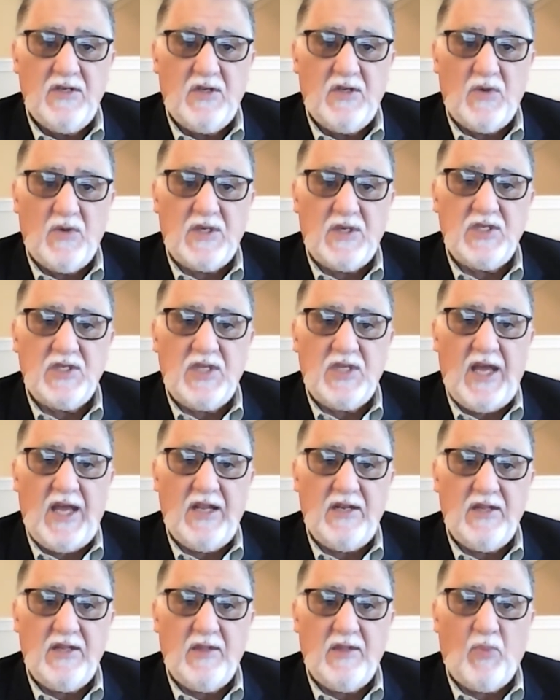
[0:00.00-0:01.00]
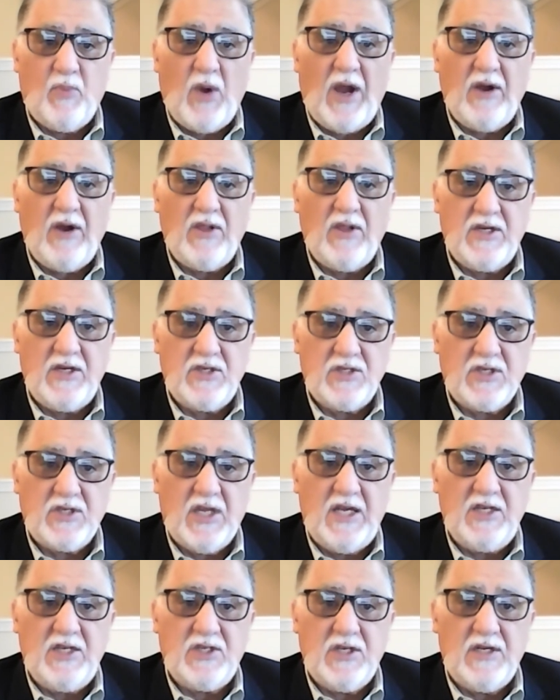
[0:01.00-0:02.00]
to extend the prior
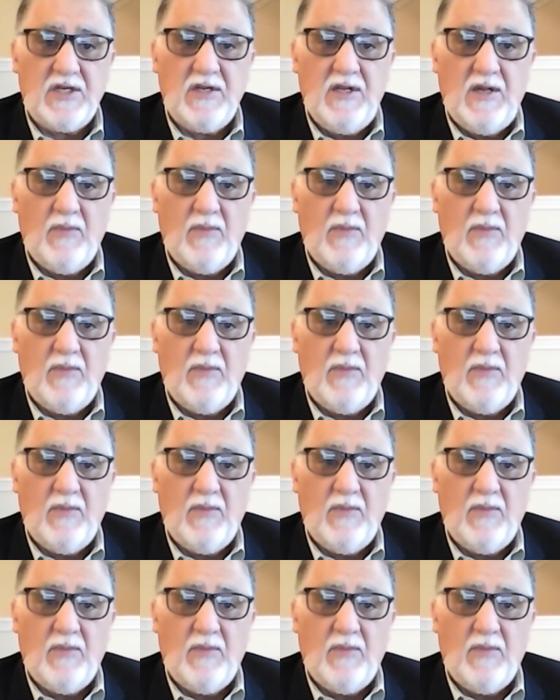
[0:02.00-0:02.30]
legislation.